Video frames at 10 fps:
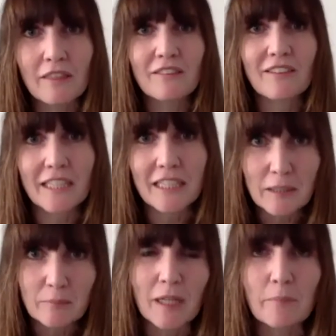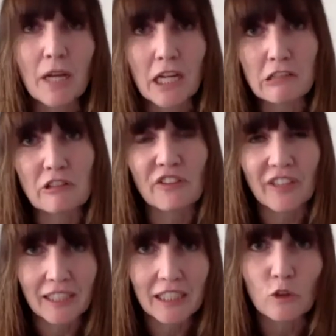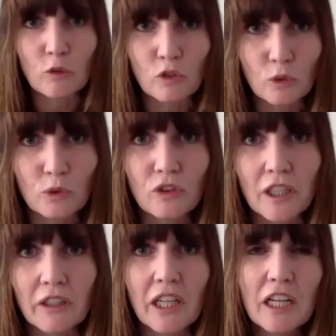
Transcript: team and parents and kids was also